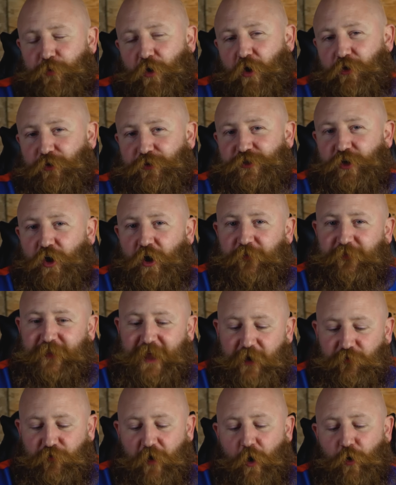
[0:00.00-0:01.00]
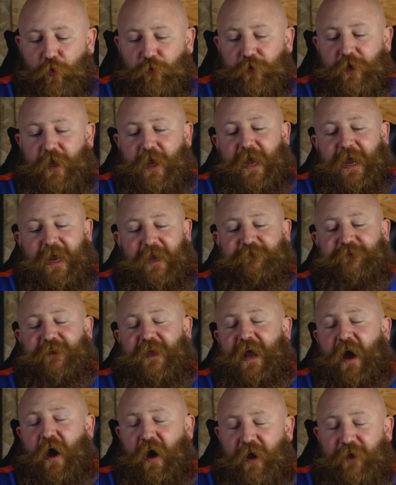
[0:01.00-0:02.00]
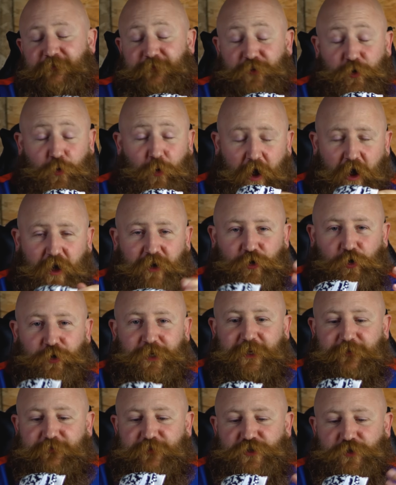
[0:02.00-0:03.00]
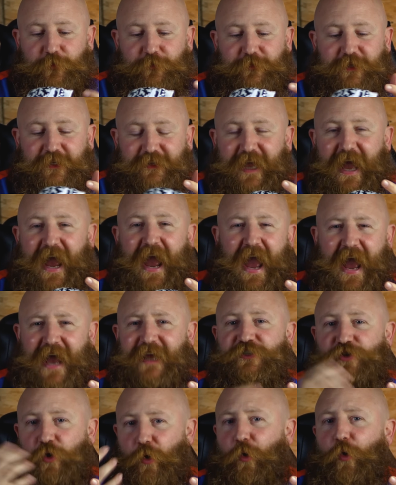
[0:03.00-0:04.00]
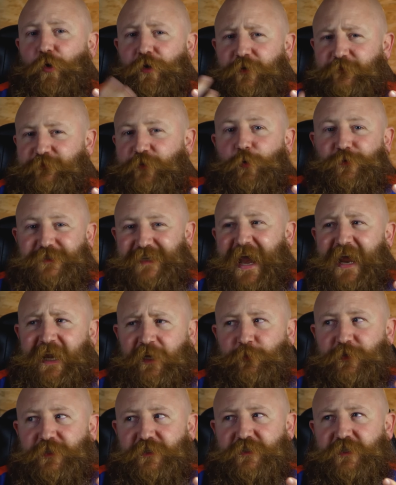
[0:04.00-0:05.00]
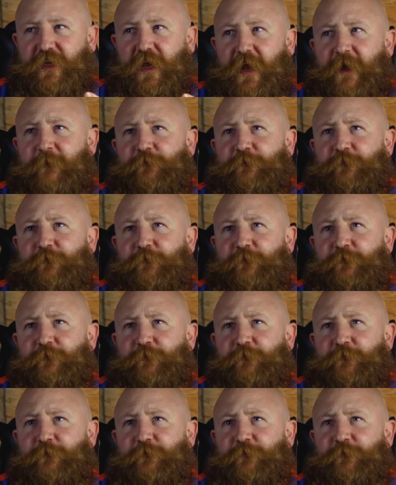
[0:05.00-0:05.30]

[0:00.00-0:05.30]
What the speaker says: product on their own. If you are looking for something that has all of those elements,